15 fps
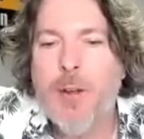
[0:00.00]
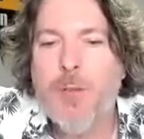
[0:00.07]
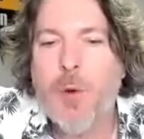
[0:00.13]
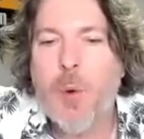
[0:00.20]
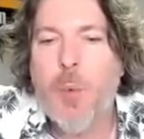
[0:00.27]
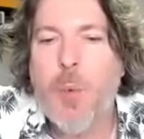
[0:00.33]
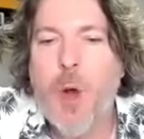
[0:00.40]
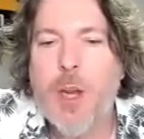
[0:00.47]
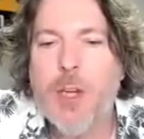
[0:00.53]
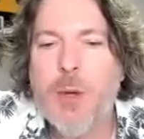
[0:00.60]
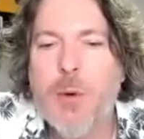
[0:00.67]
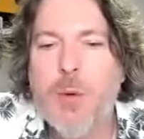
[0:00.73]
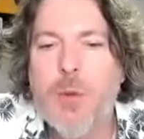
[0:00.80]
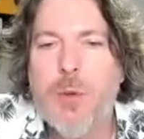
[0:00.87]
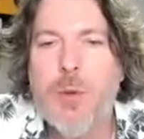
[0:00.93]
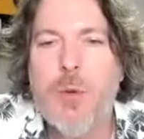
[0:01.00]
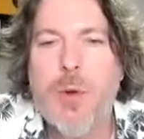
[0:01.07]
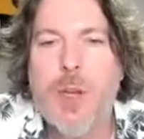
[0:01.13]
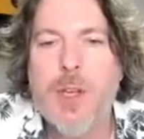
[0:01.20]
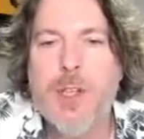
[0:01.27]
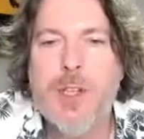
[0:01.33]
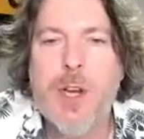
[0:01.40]
for what you do,
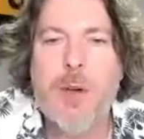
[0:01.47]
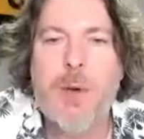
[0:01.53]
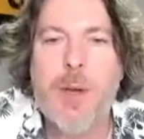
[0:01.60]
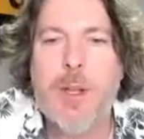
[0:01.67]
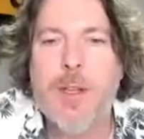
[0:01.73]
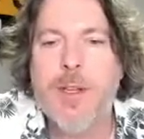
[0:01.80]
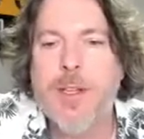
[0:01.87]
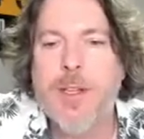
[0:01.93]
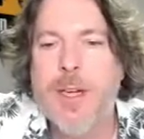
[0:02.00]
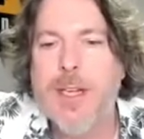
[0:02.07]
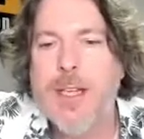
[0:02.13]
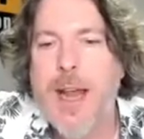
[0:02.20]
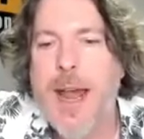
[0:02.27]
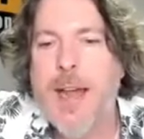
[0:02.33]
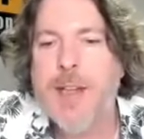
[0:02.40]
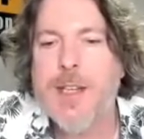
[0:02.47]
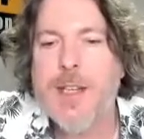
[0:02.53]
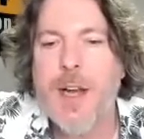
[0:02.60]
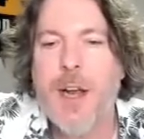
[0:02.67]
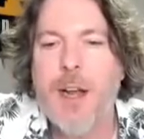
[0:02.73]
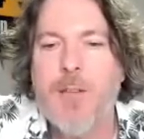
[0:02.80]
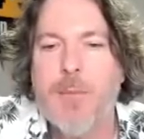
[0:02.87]
considering the success
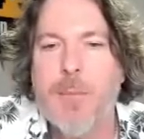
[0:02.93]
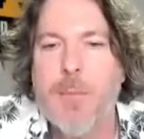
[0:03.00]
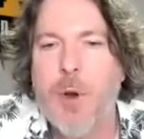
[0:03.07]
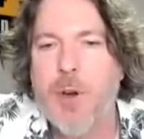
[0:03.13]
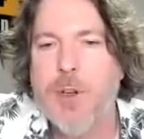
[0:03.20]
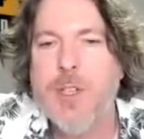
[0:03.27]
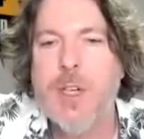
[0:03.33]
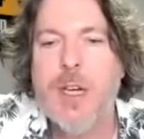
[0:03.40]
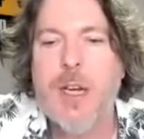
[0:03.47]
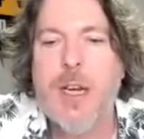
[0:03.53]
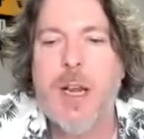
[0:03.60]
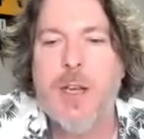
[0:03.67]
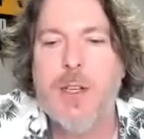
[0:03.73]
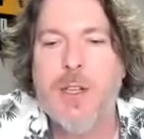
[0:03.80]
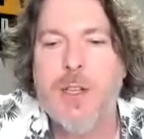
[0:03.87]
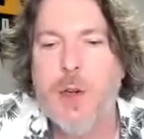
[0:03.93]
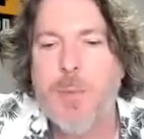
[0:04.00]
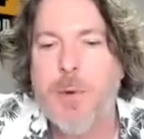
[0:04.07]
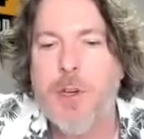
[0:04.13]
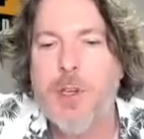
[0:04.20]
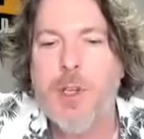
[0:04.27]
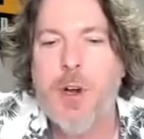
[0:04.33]
of Mercy and
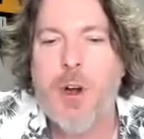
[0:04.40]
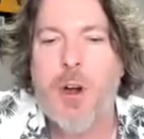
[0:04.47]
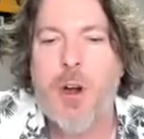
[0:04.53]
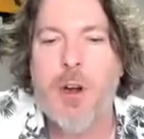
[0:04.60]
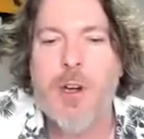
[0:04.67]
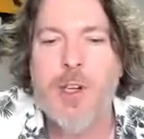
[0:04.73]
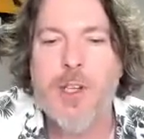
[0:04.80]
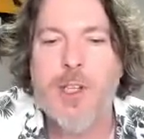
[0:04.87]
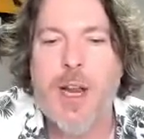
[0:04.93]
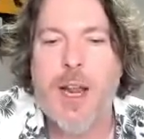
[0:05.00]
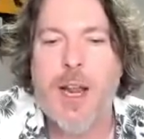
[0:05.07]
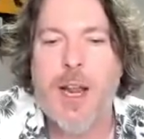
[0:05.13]
Supercharged